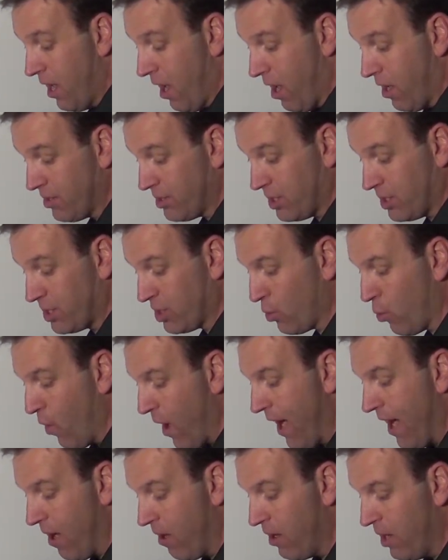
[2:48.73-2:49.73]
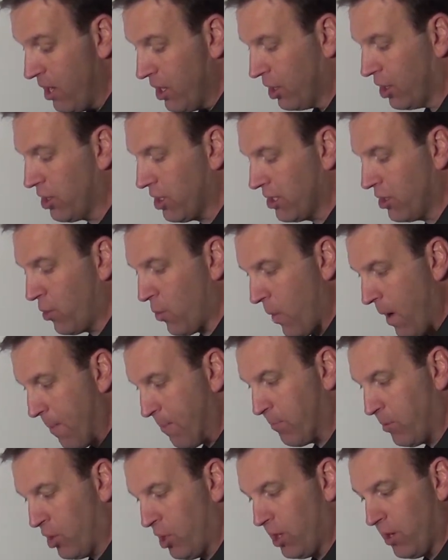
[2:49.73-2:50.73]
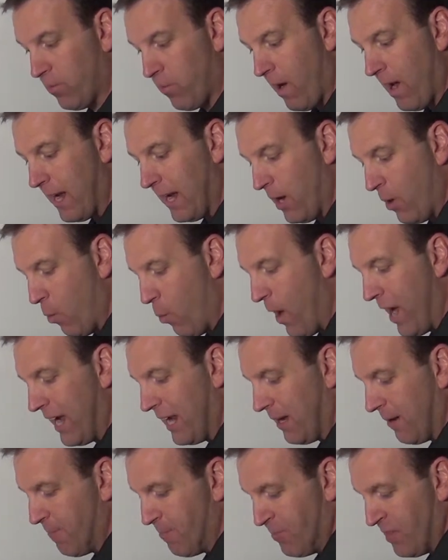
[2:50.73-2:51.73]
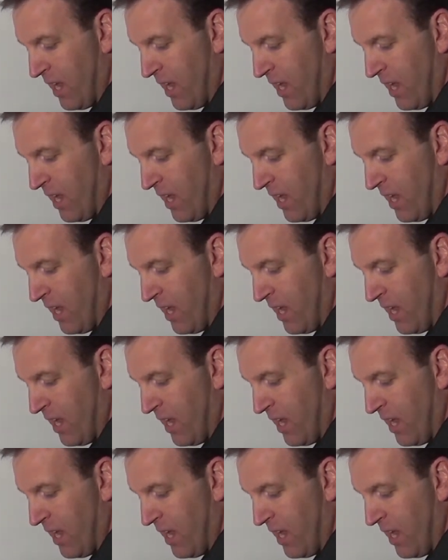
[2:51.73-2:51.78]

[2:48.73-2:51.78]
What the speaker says: Ours is square, good grip, good weight,